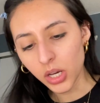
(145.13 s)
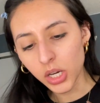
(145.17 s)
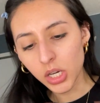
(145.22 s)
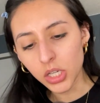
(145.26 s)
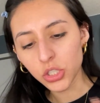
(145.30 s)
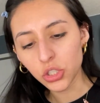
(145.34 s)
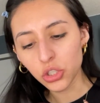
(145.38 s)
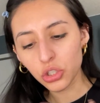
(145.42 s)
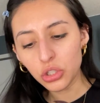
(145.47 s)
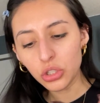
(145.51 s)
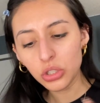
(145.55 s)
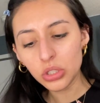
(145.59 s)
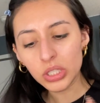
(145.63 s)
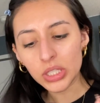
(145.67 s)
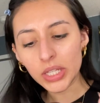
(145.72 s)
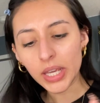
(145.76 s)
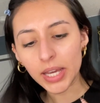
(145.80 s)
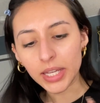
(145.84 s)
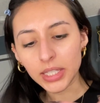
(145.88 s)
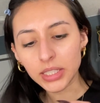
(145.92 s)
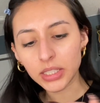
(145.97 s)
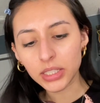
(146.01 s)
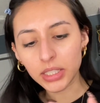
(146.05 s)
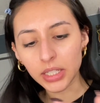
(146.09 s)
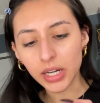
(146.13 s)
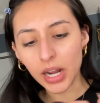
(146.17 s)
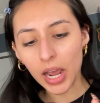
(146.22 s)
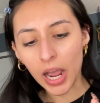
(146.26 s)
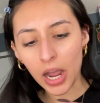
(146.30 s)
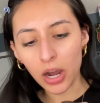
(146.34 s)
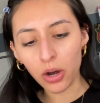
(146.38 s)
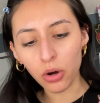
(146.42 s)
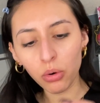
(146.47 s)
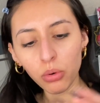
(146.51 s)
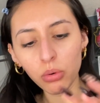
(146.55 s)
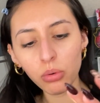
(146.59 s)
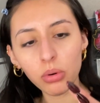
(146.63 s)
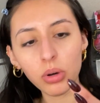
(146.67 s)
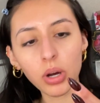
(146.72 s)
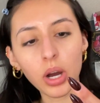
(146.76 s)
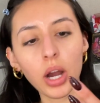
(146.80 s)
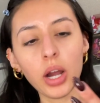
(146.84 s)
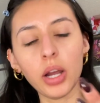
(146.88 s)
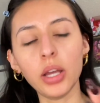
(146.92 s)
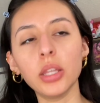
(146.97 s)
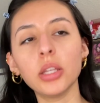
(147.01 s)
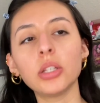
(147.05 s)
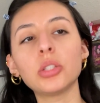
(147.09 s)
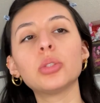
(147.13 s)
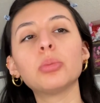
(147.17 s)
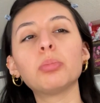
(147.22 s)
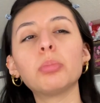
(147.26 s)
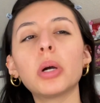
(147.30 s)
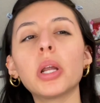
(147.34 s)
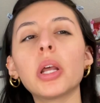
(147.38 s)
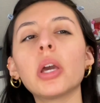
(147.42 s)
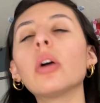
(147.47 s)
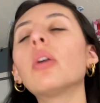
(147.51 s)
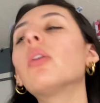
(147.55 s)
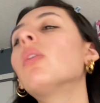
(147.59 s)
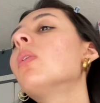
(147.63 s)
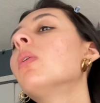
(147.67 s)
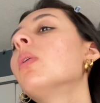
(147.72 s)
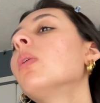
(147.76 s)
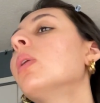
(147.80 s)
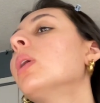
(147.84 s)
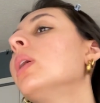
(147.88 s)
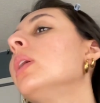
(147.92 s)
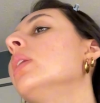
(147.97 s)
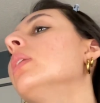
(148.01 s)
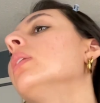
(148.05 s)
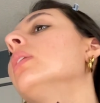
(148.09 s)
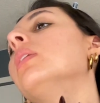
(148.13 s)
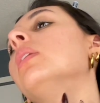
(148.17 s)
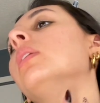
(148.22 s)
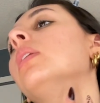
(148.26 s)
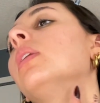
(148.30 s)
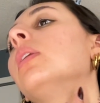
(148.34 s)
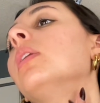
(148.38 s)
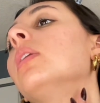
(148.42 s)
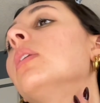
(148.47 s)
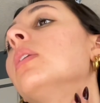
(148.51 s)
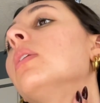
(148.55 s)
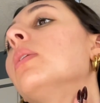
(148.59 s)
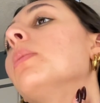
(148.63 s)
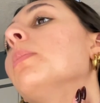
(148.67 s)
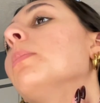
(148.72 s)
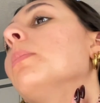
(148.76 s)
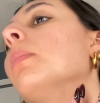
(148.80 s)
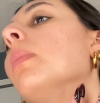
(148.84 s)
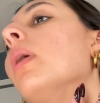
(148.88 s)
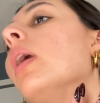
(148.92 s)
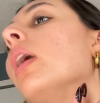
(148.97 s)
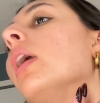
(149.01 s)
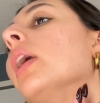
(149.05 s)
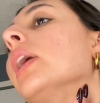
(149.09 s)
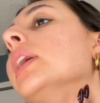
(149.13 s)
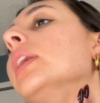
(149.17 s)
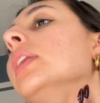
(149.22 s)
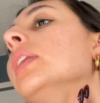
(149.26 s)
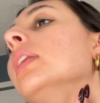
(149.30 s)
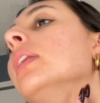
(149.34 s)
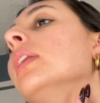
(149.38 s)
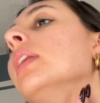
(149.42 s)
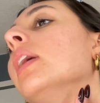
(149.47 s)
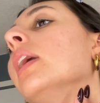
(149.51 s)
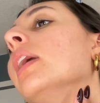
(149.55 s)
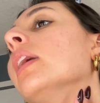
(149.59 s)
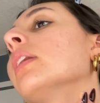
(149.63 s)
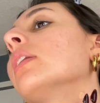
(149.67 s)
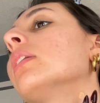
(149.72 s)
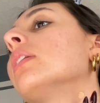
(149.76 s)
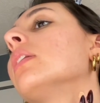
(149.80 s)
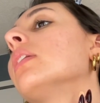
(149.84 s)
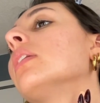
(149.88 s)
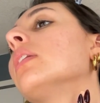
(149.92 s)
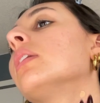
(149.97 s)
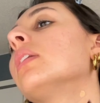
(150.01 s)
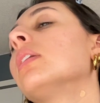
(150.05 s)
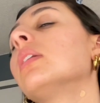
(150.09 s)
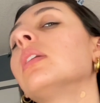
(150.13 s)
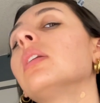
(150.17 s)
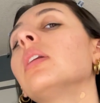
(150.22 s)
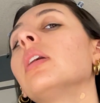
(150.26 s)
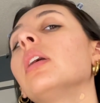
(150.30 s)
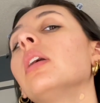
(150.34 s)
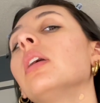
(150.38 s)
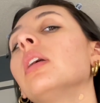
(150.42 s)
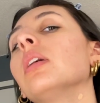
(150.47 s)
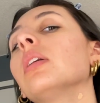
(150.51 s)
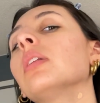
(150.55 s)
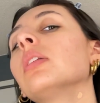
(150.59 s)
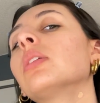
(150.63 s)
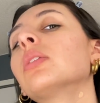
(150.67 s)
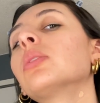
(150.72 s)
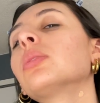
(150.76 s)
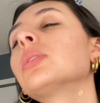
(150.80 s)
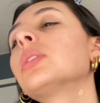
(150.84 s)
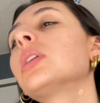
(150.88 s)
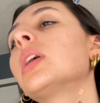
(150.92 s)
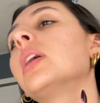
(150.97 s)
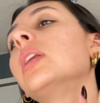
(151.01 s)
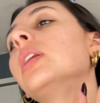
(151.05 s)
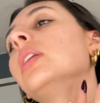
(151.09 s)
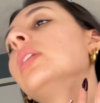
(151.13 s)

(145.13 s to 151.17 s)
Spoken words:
Just to test it out, I like to put it on my neck, a little tiny